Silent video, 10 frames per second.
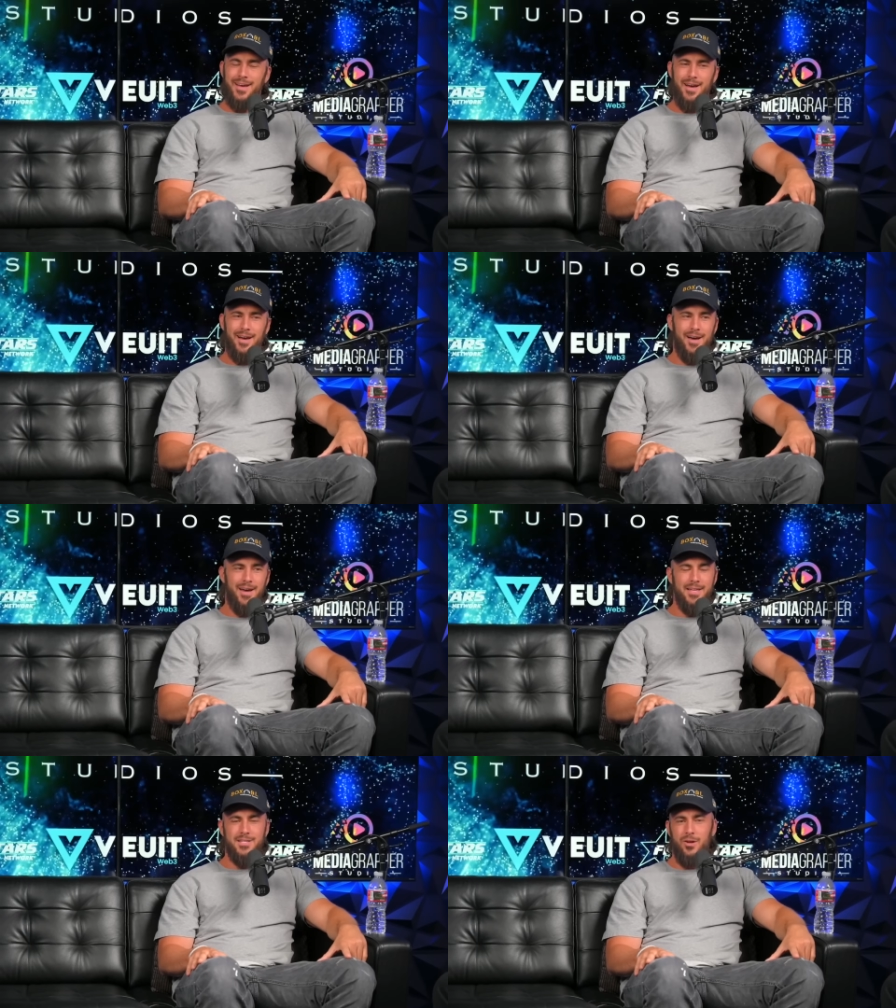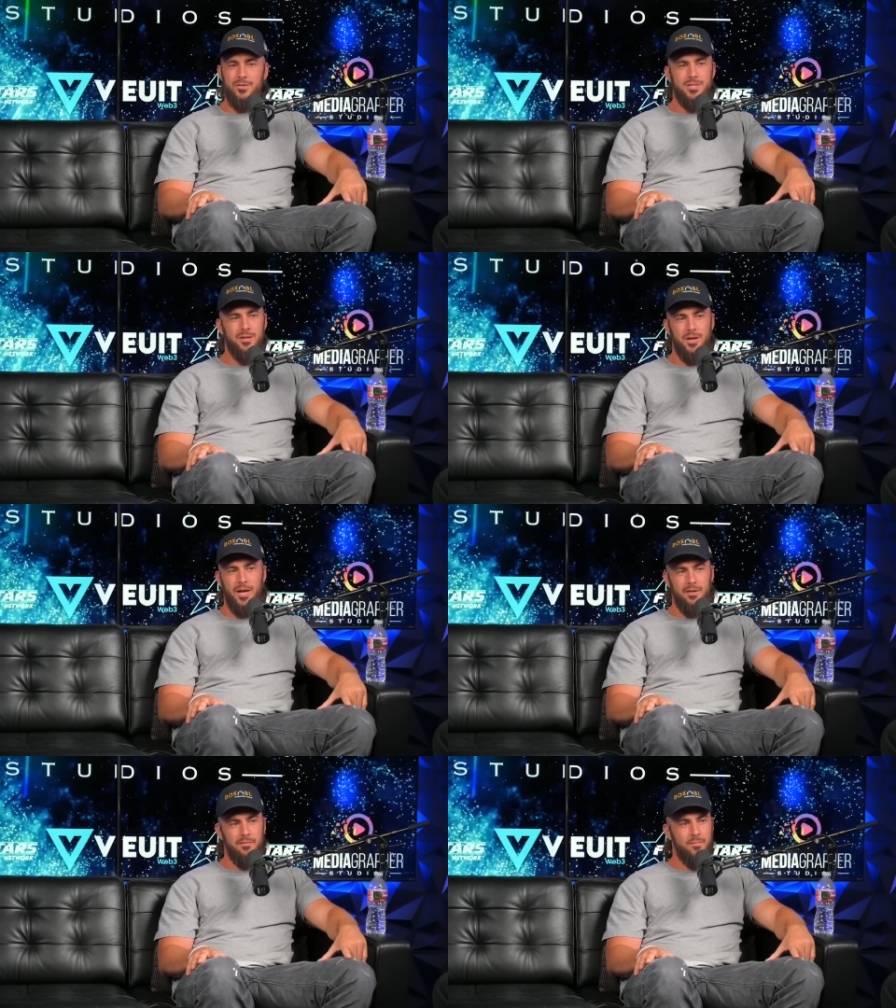Uh, it's all still
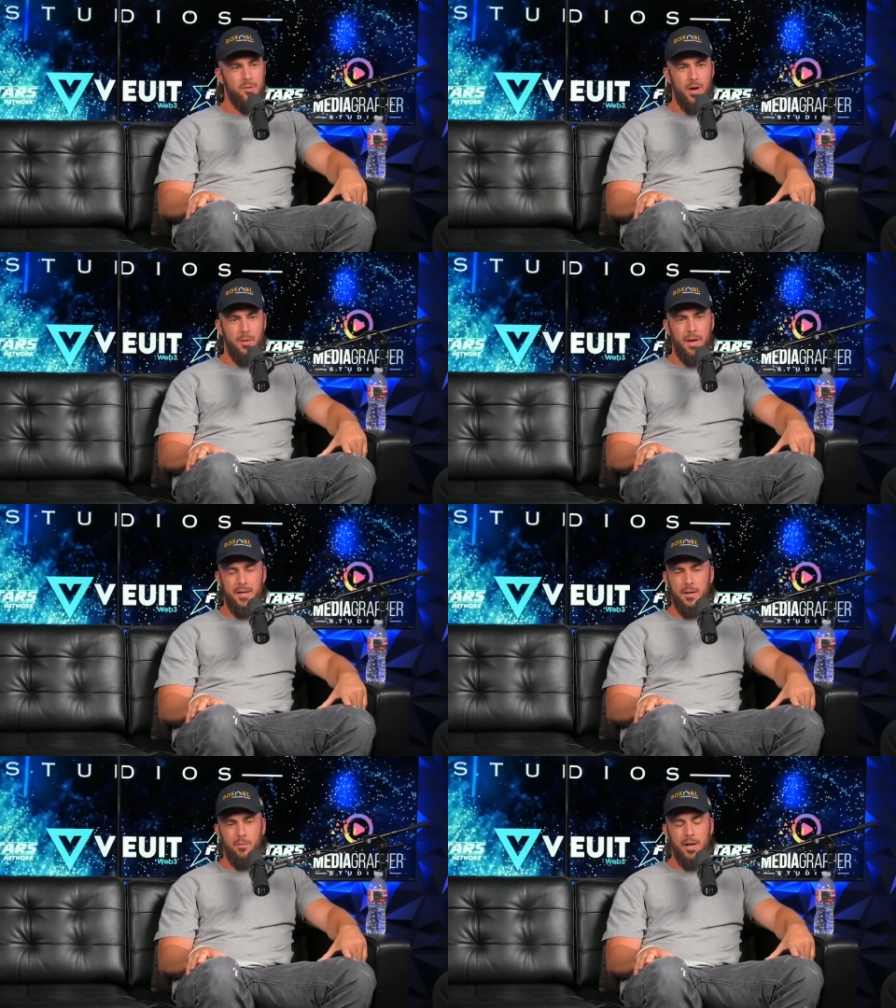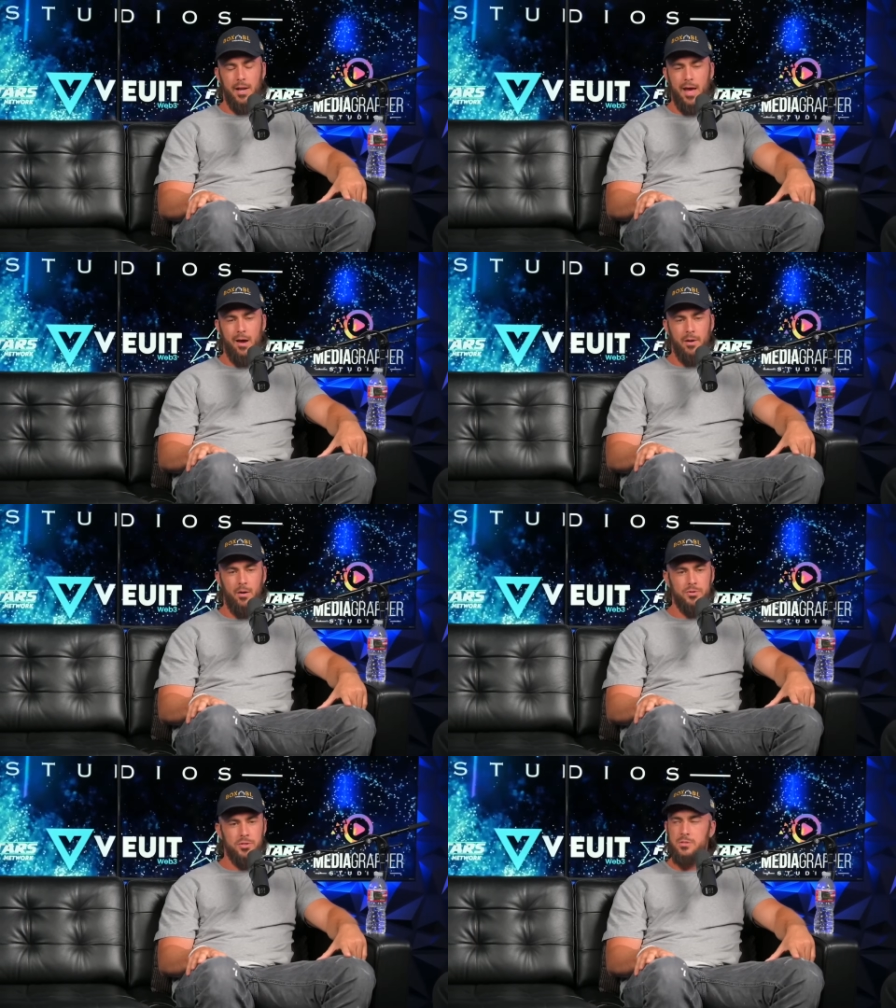kind of uh, pending right now. It
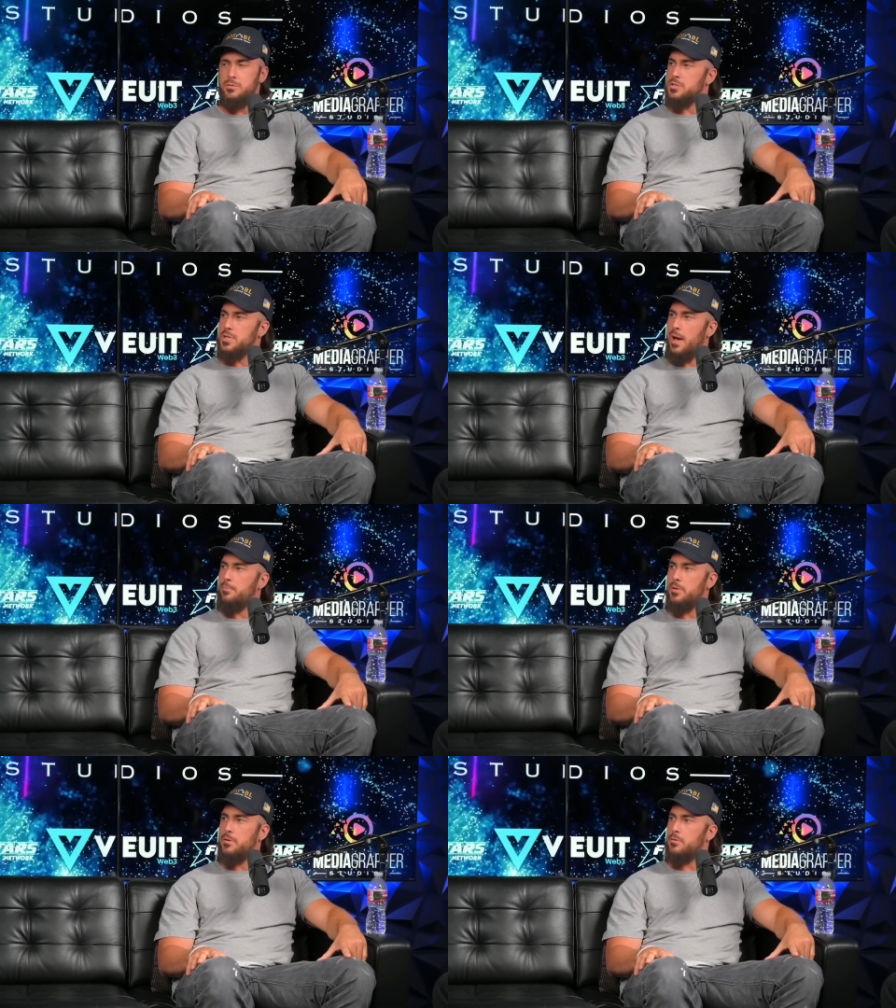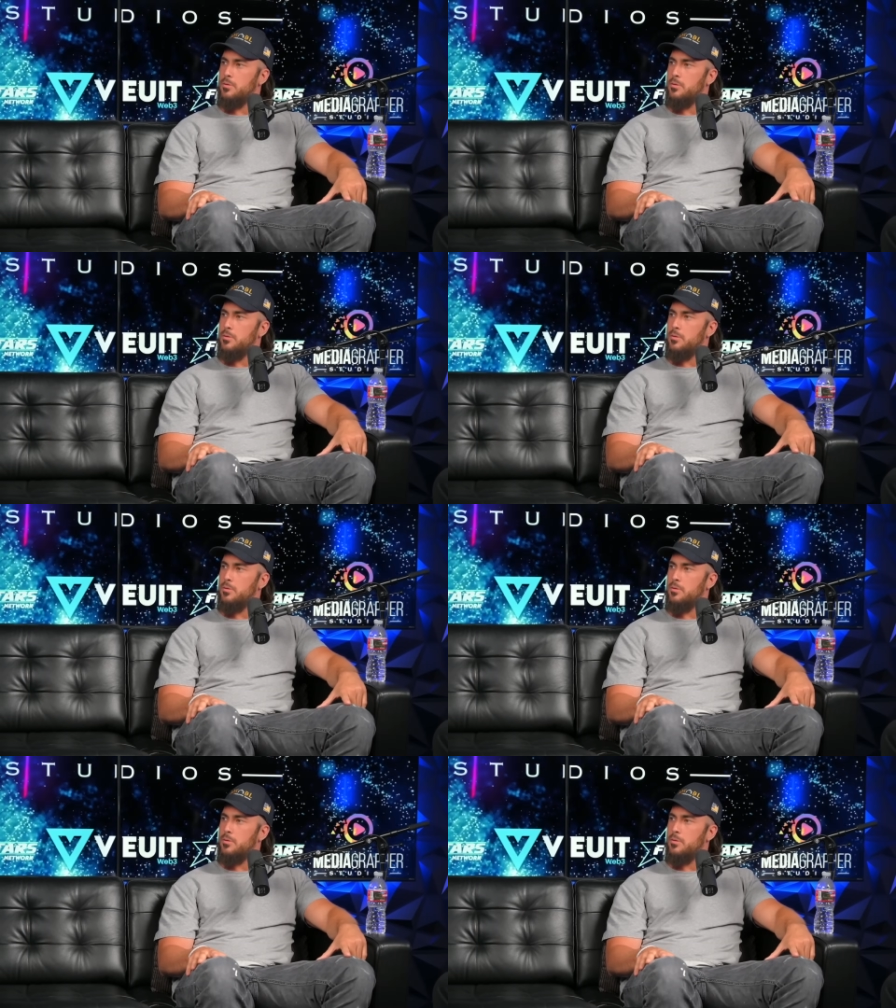all just, just happened